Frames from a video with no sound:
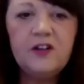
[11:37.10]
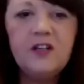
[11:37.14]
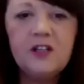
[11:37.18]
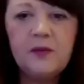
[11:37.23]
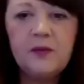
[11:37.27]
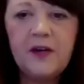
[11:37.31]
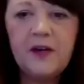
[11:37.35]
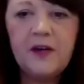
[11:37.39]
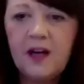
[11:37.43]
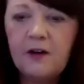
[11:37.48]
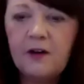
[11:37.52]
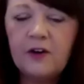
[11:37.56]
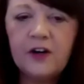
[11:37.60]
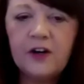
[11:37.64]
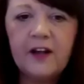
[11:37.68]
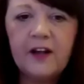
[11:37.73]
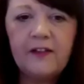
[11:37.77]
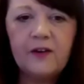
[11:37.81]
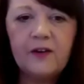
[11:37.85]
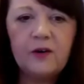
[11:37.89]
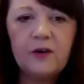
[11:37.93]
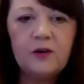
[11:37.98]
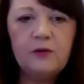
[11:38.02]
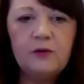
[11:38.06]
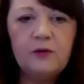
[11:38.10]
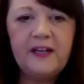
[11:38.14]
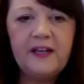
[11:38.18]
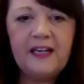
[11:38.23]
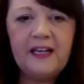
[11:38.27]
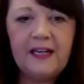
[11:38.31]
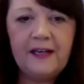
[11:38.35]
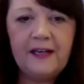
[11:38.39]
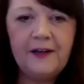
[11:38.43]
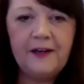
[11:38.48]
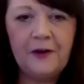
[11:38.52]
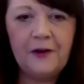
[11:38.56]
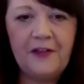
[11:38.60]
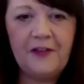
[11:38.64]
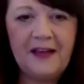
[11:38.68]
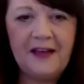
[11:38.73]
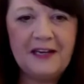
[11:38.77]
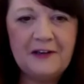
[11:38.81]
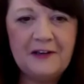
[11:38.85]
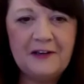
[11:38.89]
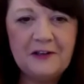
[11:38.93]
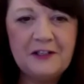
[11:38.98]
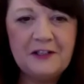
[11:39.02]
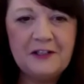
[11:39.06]
we are on it though, really. You know,
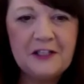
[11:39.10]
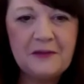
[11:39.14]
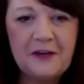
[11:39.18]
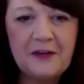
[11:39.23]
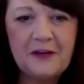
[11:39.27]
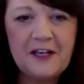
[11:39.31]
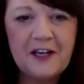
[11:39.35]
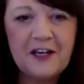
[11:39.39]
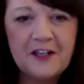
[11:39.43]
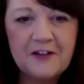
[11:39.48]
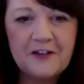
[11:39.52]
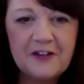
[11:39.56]
thank goodness we are